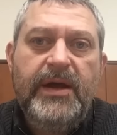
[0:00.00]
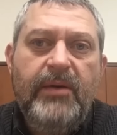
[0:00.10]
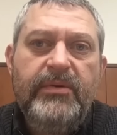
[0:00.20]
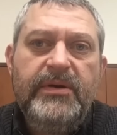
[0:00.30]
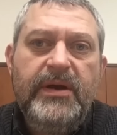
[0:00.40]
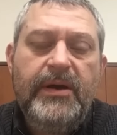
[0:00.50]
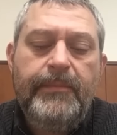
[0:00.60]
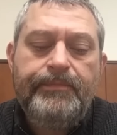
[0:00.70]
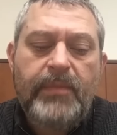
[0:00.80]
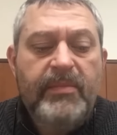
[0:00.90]
I'm
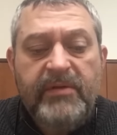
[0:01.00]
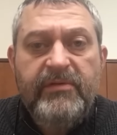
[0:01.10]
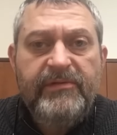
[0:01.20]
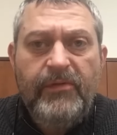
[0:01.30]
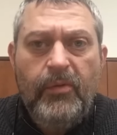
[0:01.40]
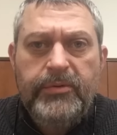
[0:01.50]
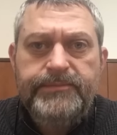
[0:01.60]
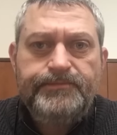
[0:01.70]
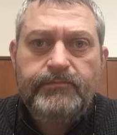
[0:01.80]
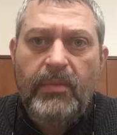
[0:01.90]
gonna give it a 4.
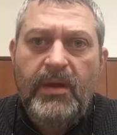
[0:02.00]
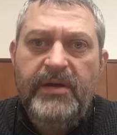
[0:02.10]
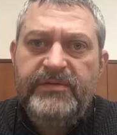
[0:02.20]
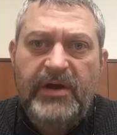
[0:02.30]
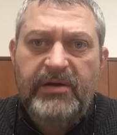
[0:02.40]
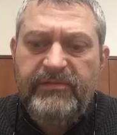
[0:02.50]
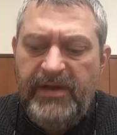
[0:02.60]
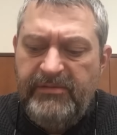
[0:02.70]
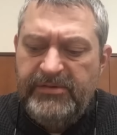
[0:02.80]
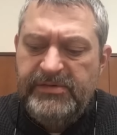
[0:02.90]
It's got good
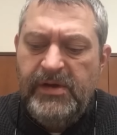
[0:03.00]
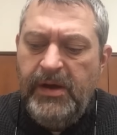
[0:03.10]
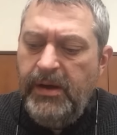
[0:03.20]
flavors.